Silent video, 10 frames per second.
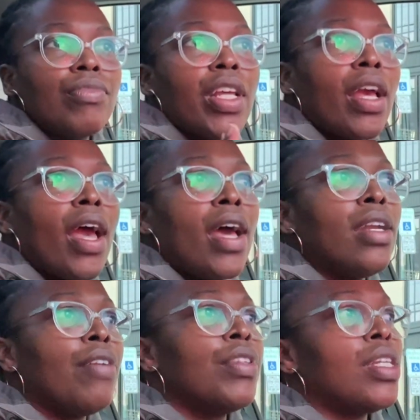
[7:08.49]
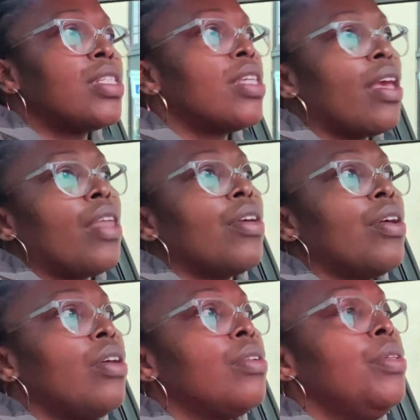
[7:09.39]
like I added everything
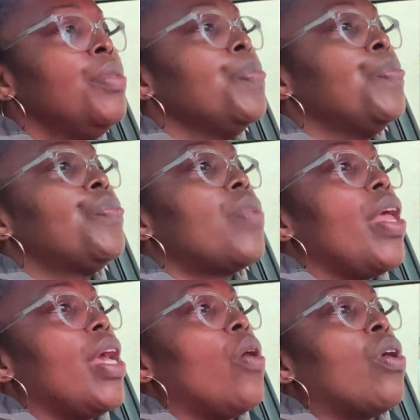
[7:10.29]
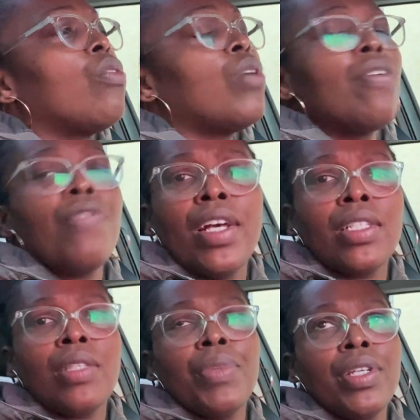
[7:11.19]
together or a rough
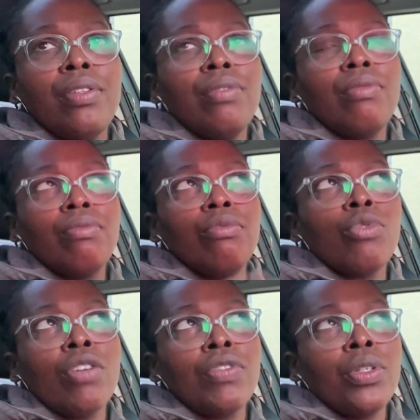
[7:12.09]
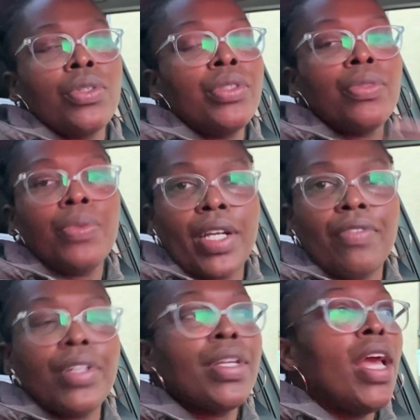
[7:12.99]
estimate, rough total,
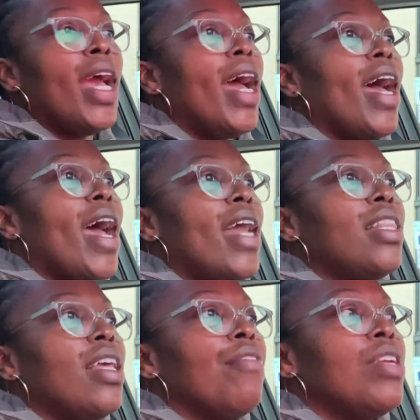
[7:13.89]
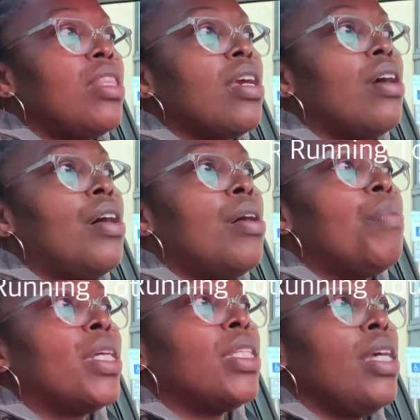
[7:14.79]
whatever. I added everything up
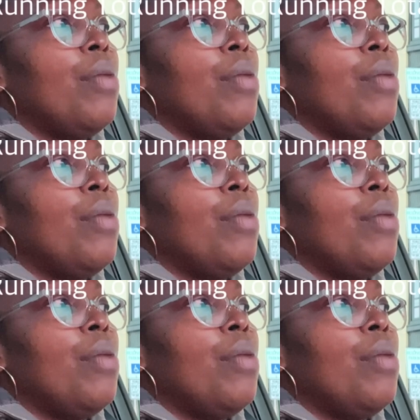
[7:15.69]
and I think